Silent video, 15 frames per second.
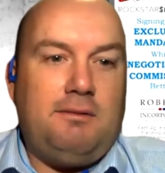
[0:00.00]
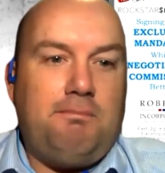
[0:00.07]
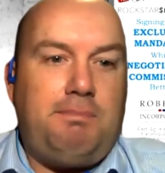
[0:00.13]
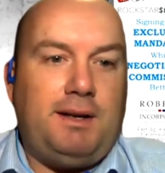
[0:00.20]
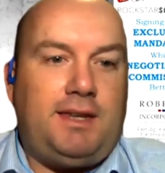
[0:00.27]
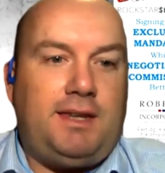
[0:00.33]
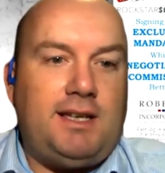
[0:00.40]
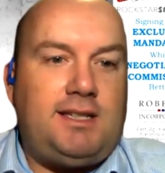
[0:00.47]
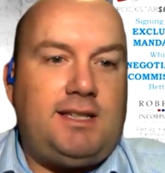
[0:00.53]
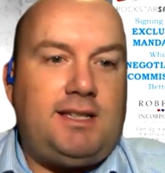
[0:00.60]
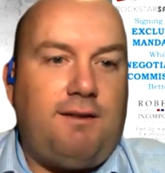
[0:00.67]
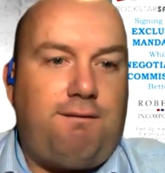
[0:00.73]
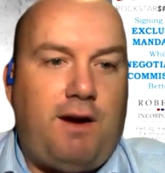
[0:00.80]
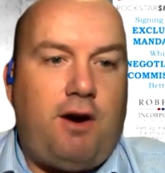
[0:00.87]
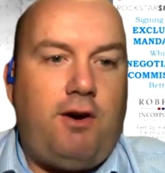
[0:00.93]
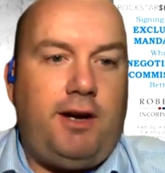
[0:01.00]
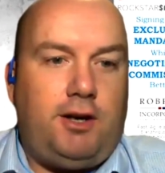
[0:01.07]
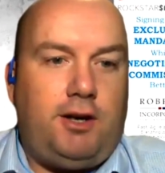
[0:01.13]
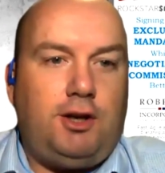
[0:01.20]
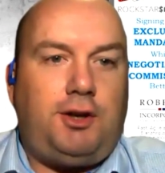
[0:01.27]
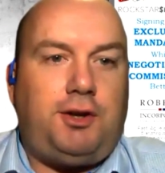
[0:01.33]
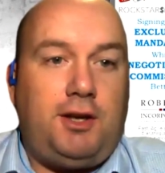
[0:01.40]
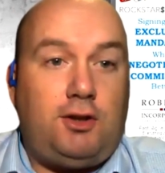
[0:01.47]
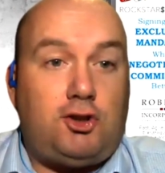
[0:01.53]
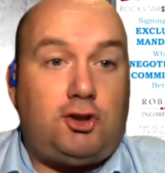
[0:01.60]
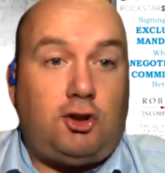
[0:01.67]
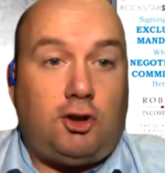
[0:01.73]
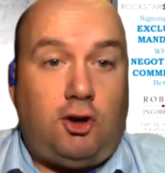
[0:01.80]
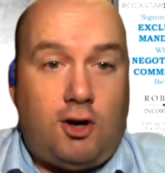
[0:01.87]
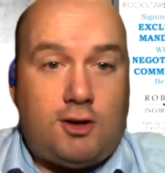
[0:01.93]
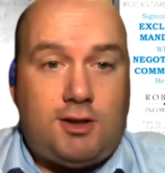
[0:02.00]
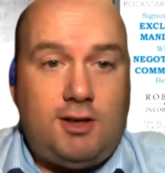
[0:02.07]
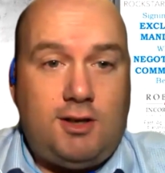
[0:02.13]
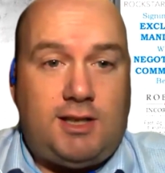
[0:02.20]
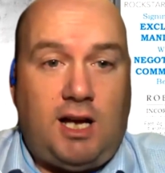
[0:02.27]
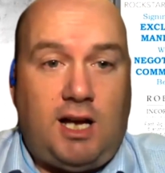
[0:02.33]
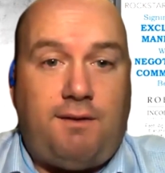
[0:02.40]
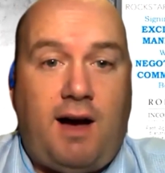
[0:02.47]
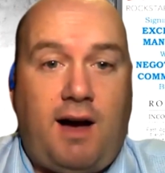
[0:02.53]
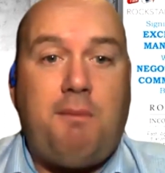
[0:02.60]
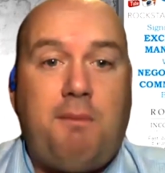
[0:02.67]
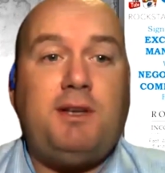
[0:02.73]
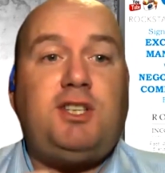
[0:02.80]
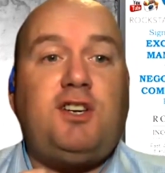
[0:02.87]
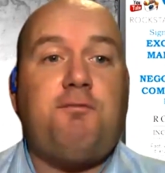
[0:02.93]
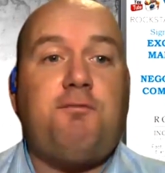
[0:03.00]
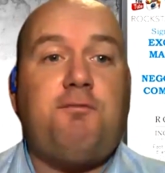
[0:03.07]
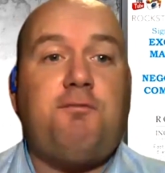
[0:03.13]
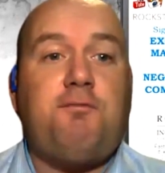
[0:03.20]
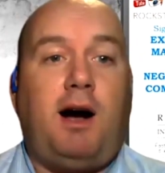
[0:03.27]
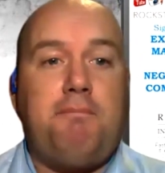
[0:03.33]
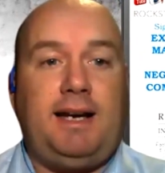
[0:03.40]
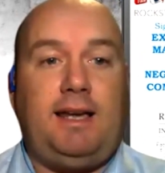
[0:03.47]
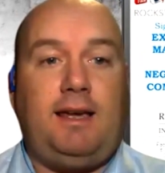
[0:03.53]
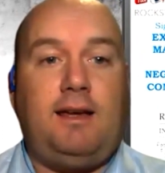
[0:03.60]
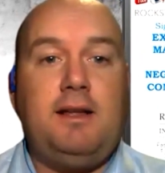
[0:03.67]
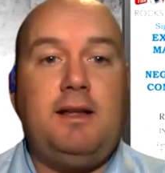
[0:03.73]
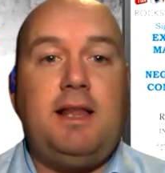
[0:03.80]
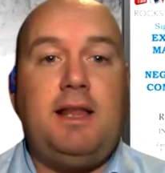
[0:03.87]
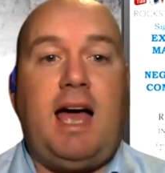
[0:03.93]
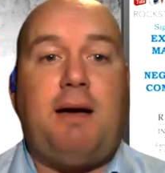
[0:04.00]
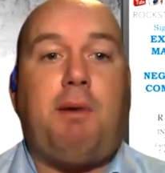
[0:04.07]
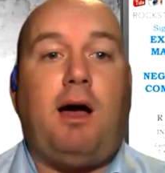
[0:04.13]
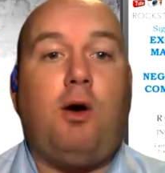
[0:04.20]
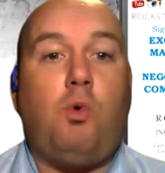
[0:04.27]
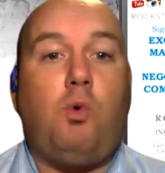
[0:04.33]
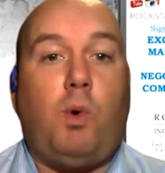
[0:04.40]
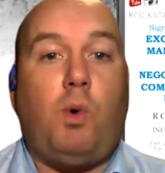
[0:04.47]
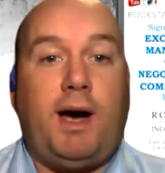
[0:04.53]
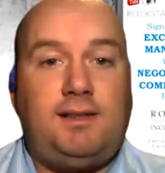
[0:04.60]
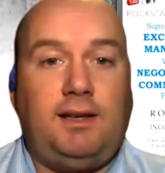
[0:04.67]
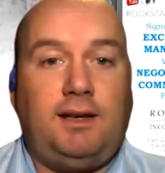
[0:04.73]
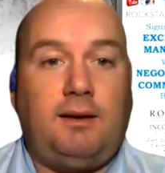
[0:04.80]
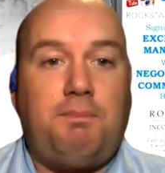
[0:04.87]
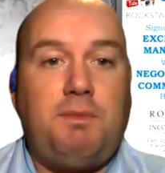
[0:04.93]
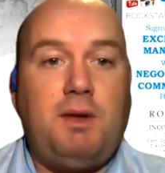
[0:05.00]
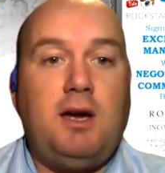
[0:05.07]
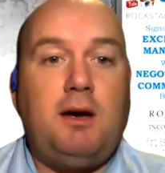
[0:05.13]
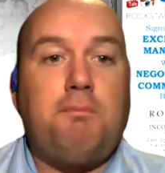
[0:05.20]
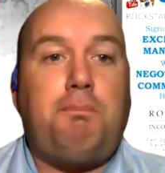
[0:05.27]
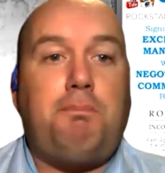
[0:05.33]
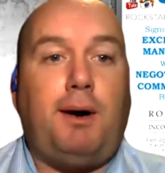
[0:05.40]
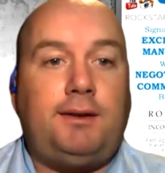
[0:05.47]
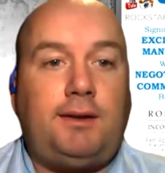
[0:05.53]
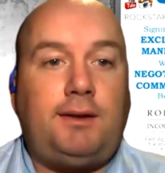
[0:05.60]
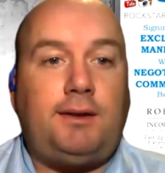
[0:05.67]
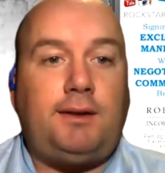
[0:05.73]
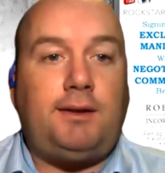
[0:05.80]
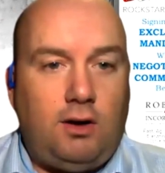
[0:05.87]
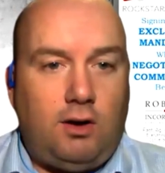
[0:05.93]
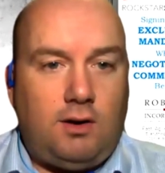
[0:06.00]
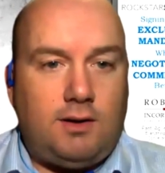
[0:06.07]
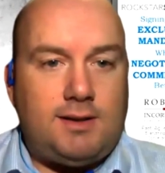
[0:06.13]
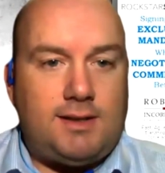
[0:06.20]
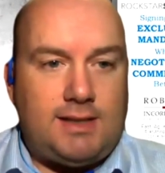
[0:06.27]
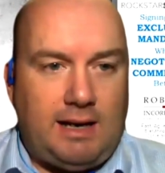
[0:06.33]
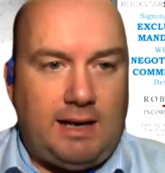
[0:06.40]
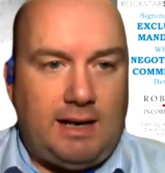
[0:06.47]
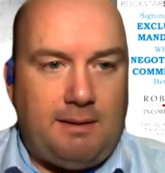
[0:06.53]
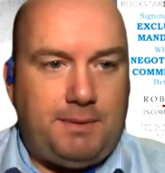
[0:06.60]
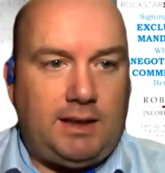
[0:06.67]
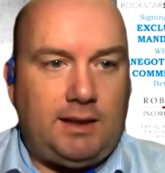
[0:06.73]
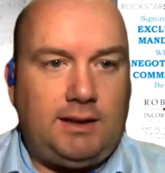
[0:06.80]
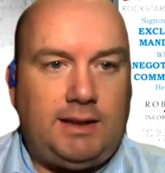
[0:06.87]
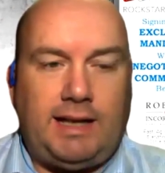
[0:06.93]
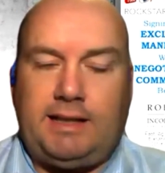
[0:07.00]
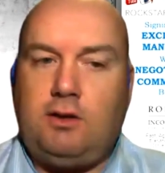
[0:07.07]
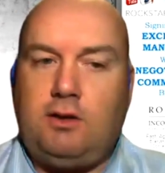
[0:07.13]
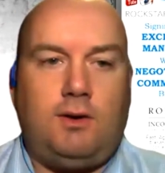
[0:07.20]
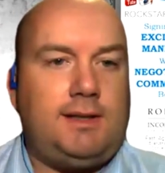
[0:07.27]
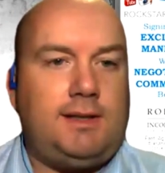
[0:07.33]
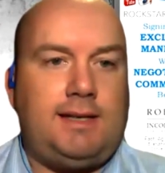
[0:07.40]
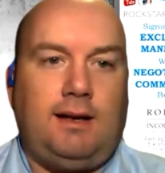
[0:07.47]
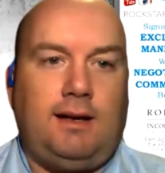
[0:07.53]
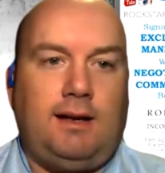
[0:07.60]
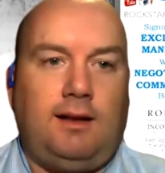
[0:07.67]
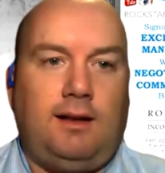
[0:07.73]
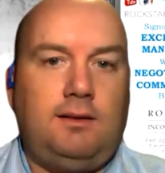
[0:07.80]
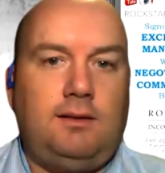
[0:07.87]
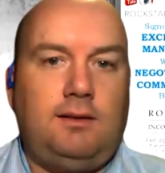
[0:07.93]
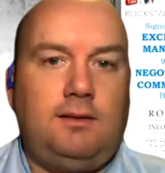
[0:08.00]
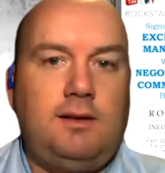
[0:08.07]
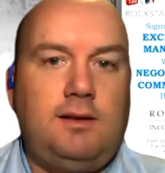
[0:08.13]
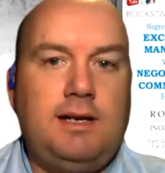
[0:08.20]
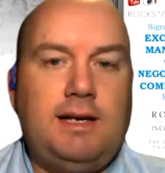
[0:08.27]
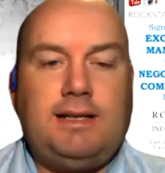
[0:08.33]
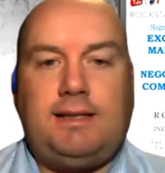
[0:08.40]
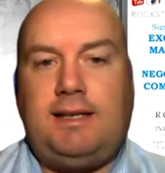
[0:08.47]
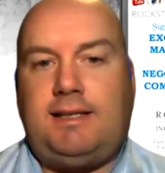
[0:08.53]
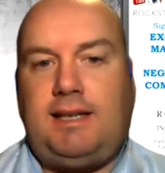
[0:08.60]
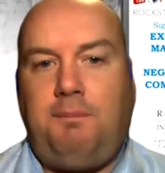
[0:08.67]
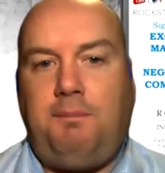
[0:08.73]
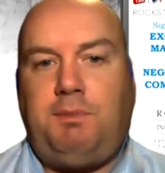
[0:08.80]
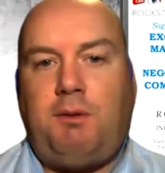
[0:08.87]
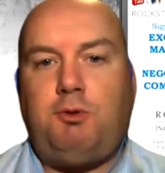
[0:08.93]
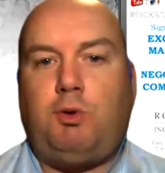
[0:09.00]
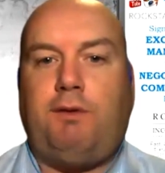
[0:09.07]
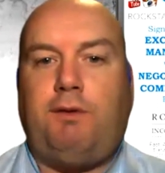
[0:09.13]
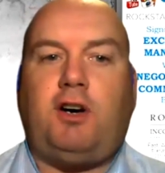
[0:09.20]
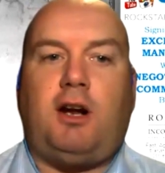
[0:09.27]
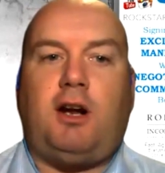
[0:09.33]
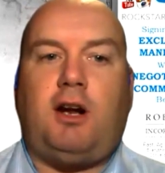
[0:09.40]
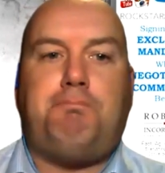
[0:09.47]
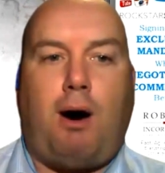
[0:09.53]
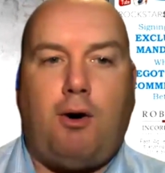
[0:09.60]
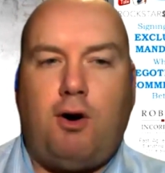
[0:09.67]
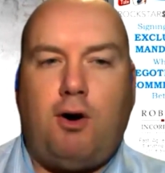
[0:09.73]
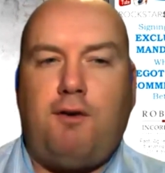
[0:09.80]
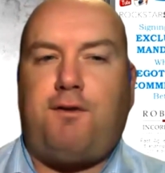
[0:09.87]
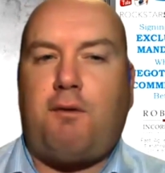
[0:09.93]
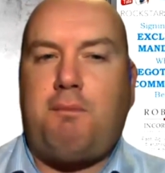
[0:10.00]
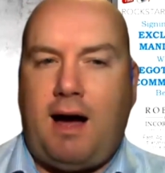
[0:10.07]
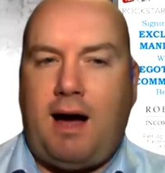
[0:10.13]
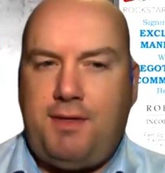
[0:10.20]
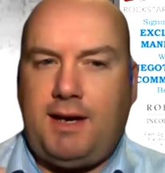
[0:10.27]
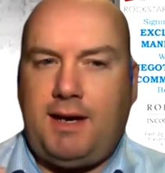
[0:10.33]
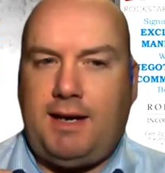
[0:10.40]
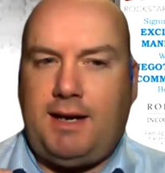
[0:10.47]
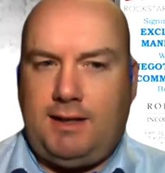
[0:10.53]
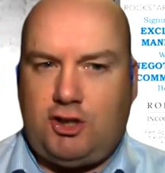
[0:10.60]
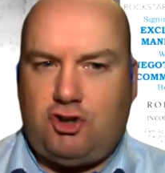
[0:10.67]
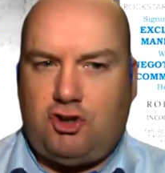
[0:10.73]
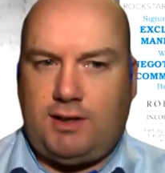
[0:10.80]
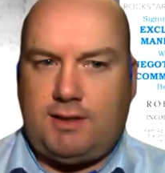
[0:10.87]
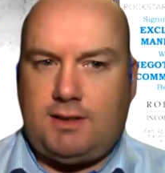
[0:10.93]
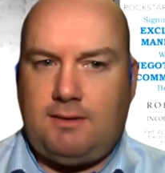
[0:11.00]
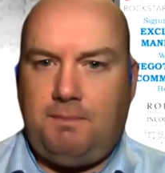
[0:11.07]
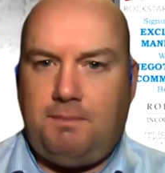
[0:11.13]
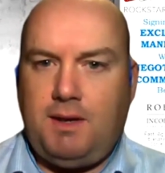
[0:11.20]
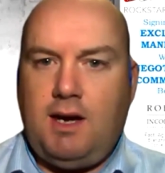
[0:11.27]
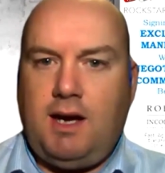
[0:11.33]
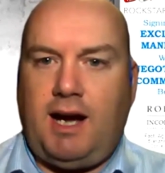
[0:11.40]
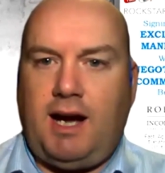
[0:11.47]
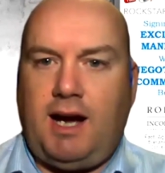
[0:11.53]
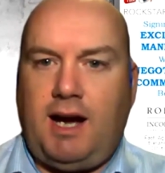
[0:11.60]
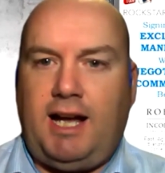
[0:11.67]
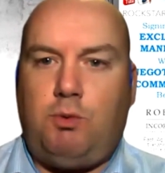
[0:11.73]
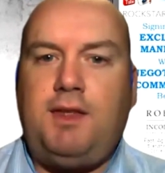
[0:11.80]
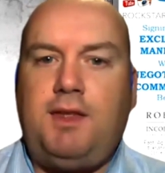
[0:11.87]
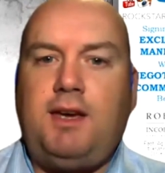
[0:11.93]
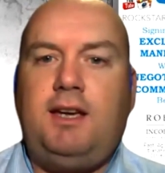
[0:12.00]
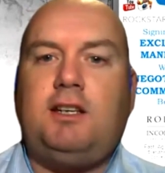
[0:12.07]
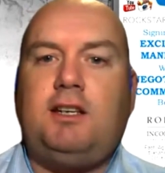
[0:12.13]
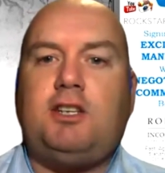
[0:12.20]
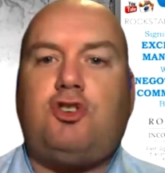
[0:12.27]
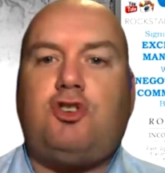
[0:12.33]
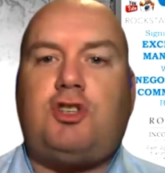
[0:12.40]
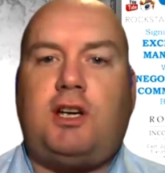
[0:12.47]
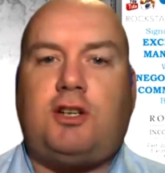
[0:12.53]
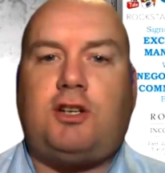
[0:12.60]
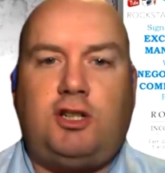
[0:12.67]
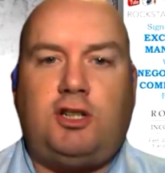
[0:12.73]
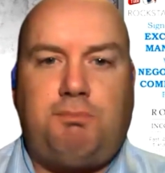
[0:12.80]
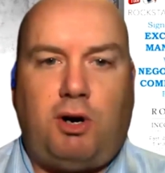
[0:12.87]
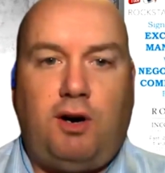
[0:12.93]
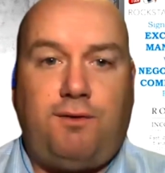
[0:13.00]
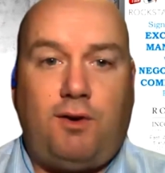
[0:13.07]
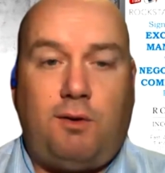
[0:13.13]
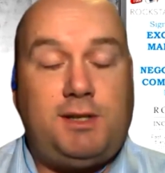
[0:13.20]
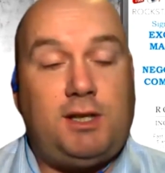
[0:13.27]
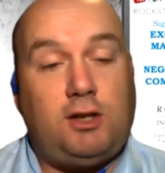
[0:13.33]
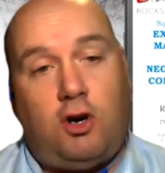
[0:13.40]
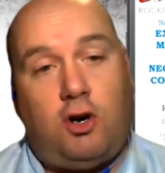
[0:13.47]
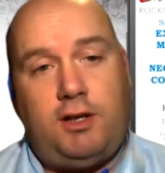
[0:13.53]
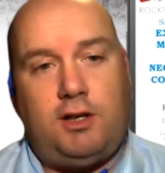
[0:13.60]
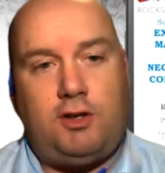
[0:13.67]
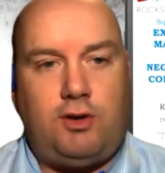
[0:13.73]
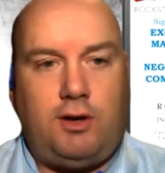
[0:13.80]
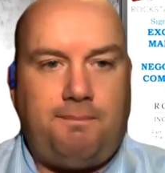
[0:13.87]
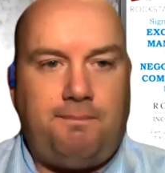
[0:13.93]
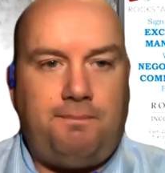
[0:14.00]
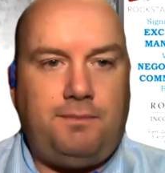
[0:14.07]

But this is a very good thing to start asking yourself, how much of my money am I wasting by taking on something that can't sell? See, sometimes we've got to borrow from other industries. And one of the industries I try to borrow from is the car industry.